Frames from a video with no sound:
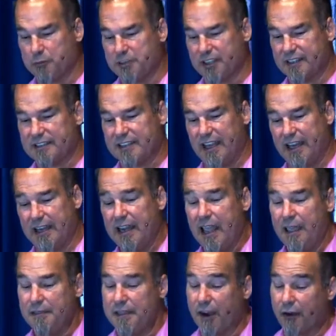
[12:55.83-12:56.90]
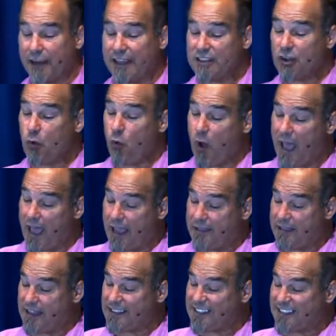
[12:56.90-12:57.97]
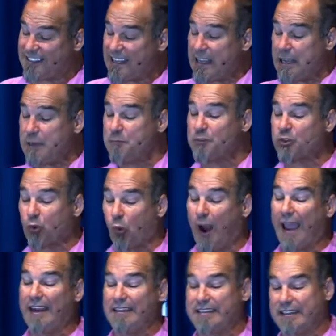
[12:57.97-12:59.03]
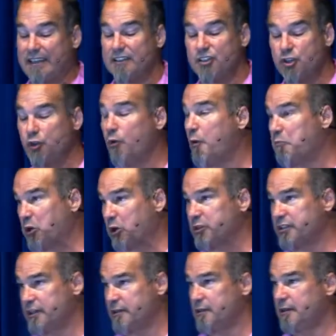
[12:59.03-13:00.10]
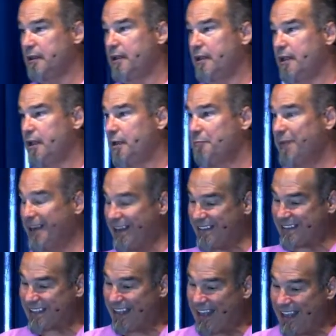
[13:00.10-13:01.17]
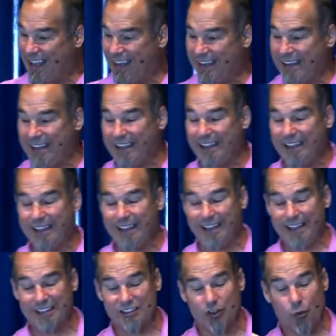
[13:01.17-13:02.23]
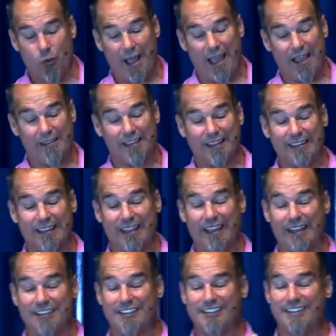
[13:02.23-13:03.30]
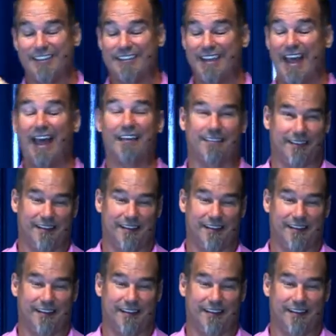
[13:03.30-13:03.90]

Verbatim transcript: 16 There is a way that seems right to a person, but its end is the way that leads to death.